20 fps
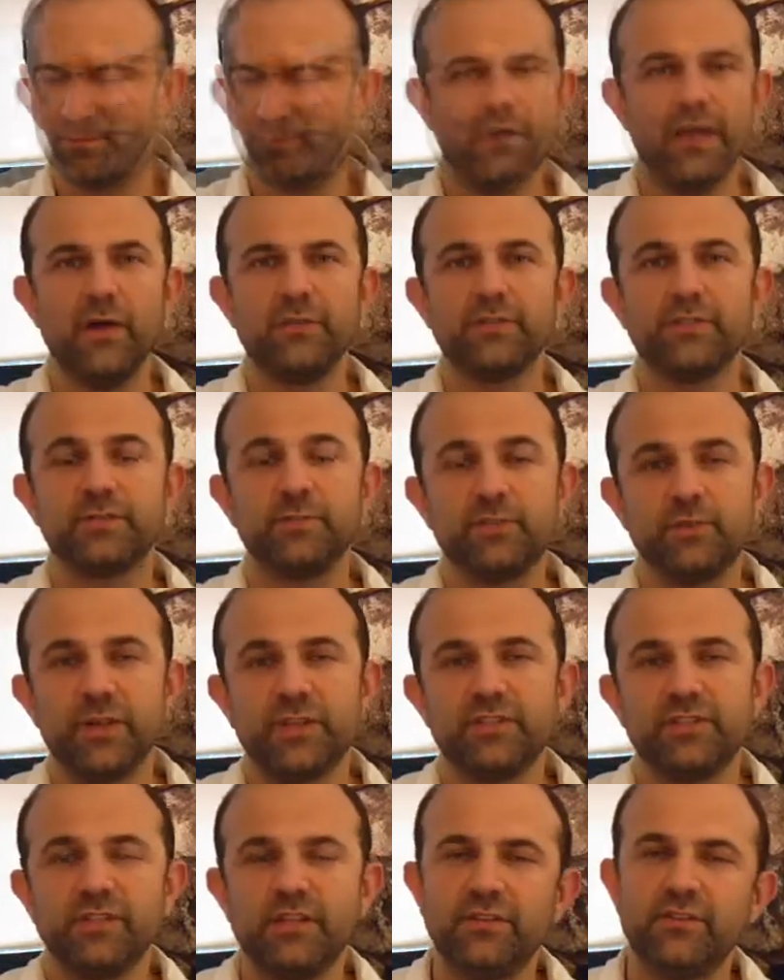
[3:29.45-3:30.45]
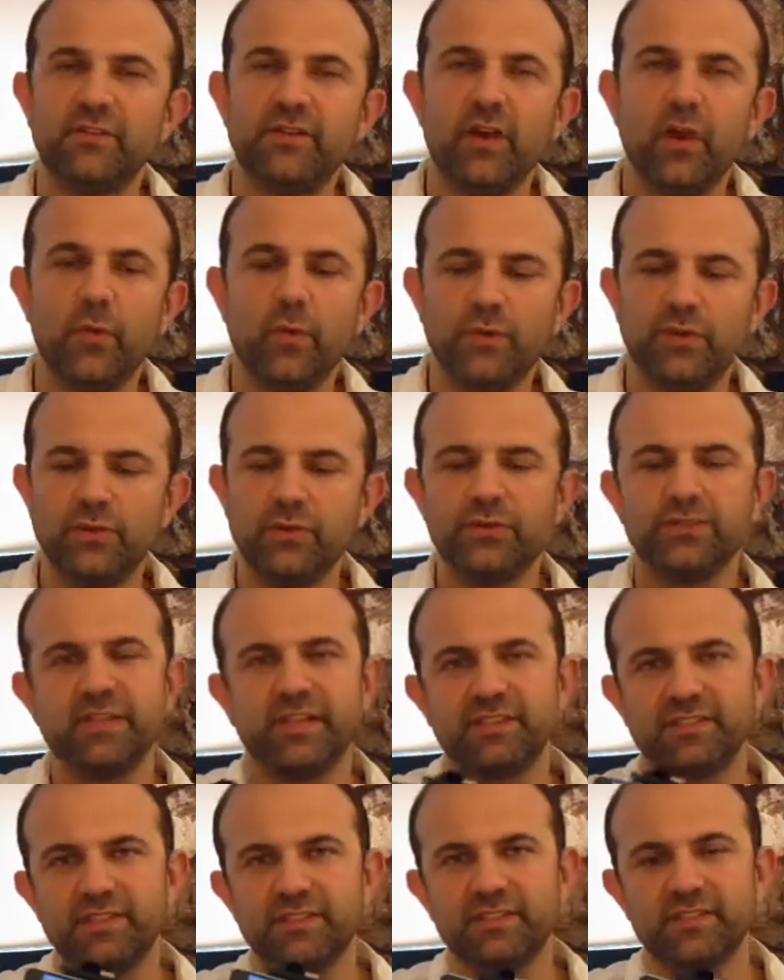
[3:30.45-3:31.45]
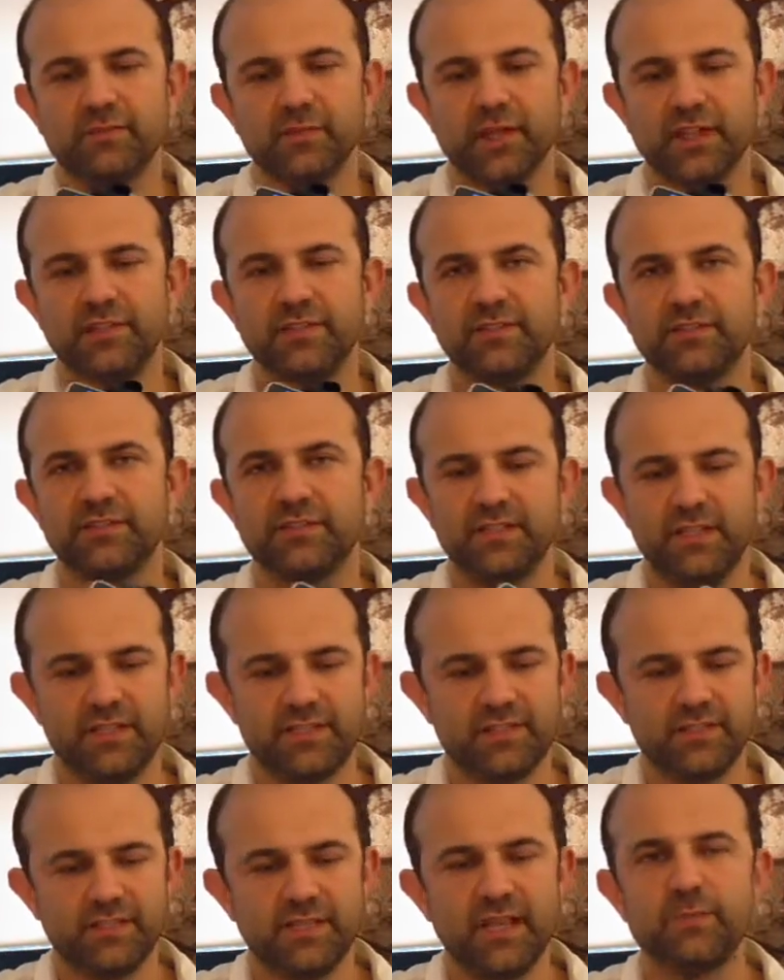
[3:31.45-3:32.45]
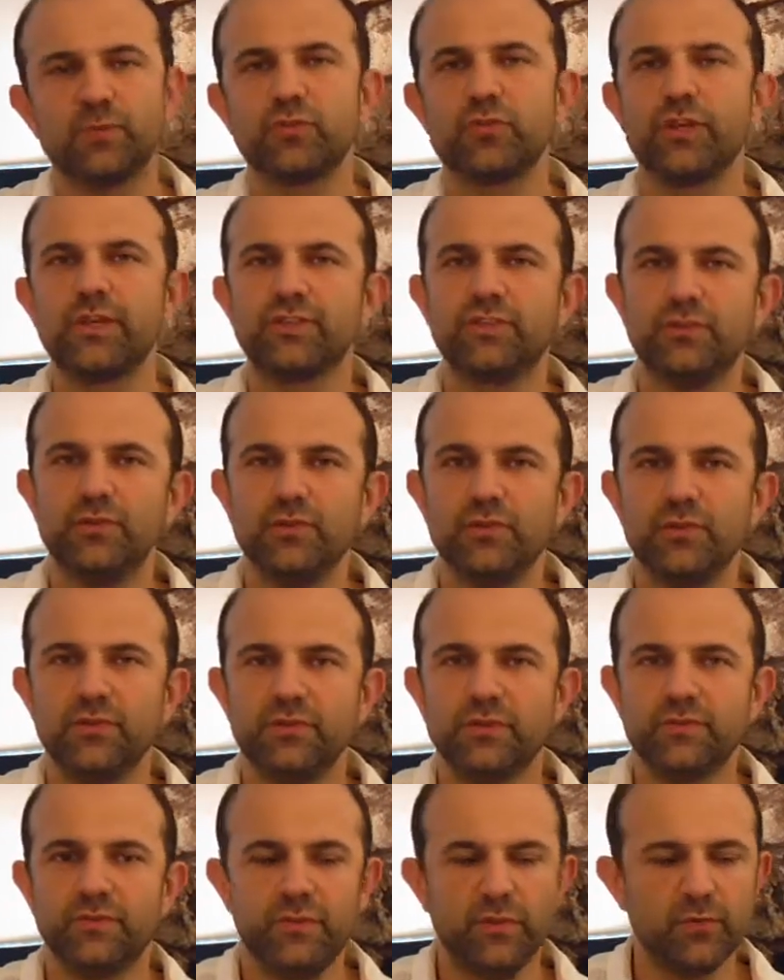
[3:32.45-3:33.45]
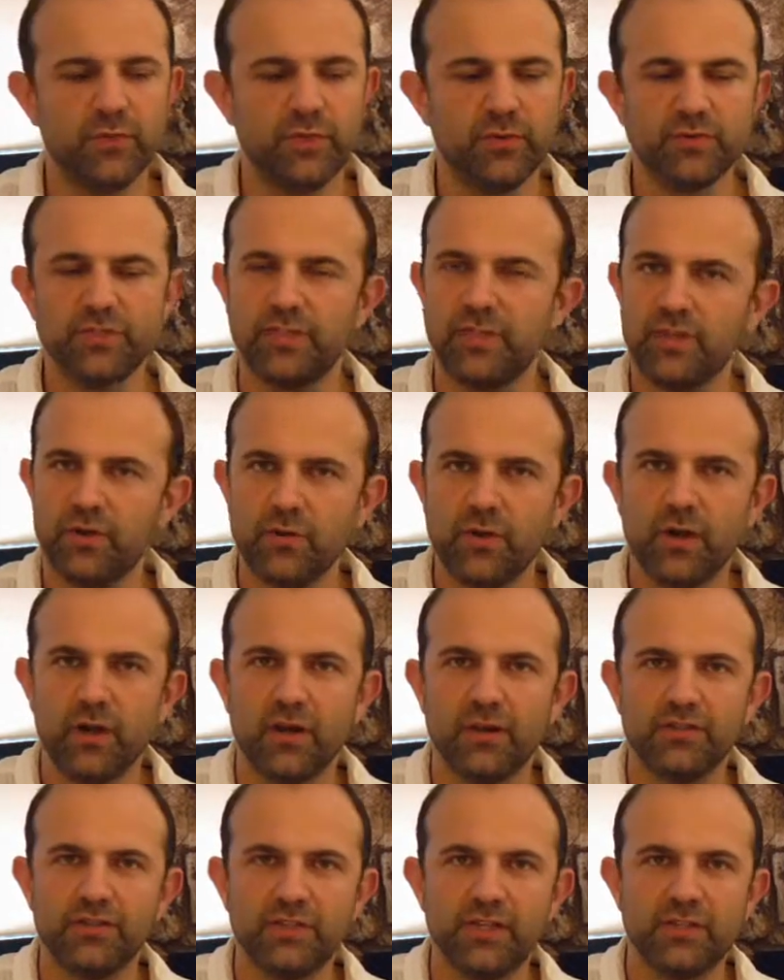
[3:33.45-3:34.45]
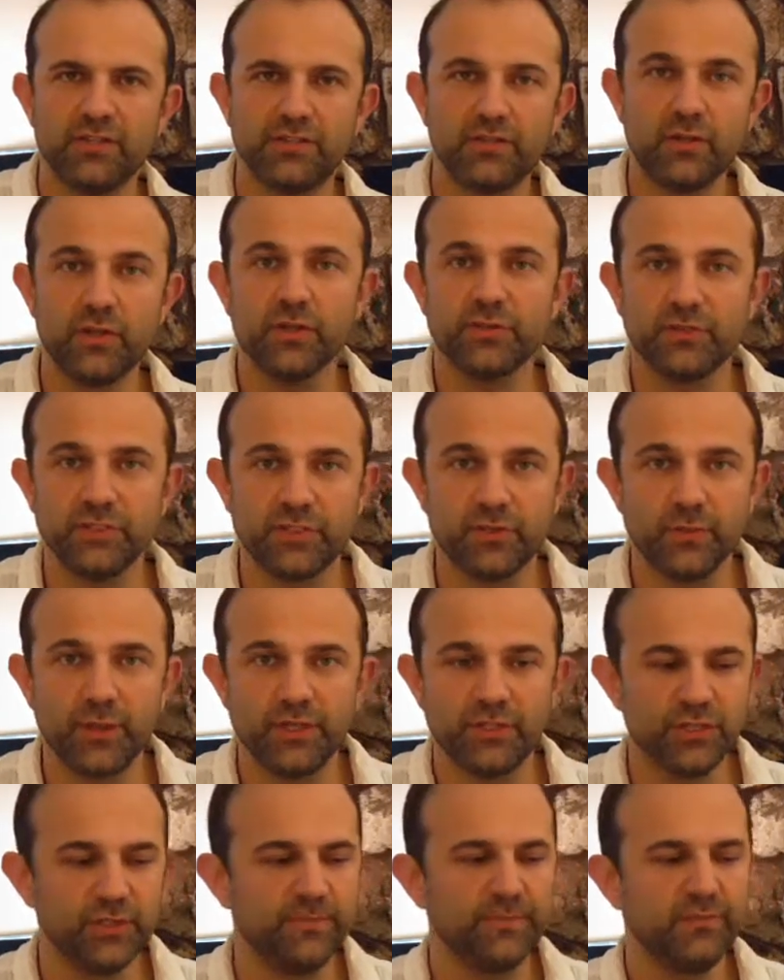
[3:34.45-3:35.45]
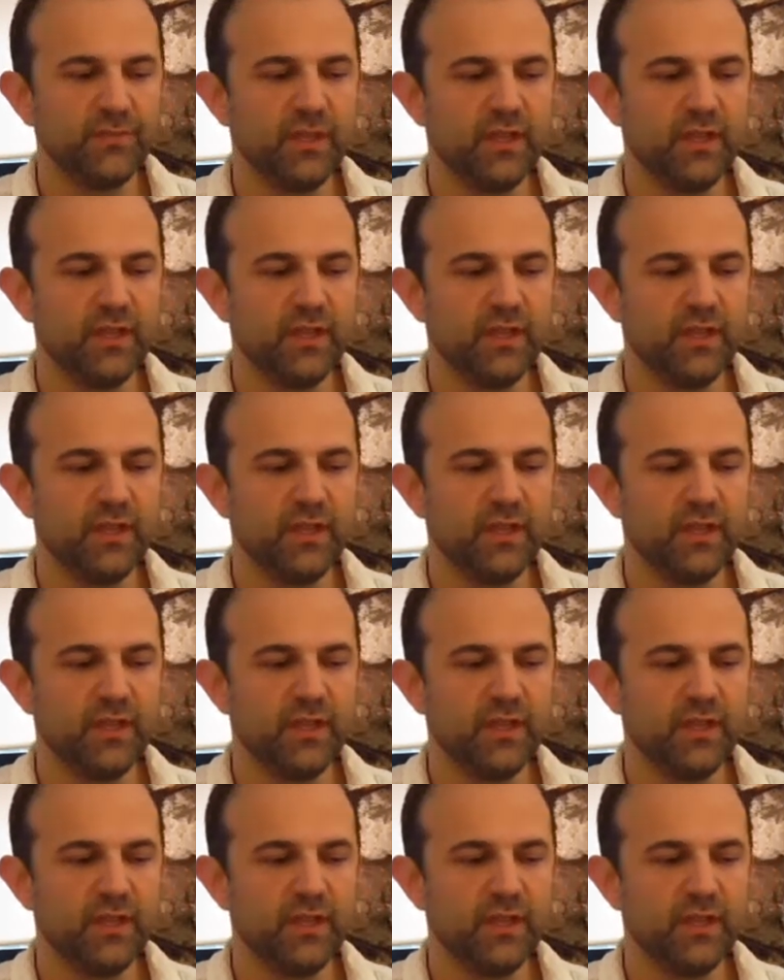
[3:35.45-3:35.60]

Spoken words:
Now there's some tricks you need to know when you're using a system like this. It's the same tricks you'd use if you were using cue cards in a studio situation.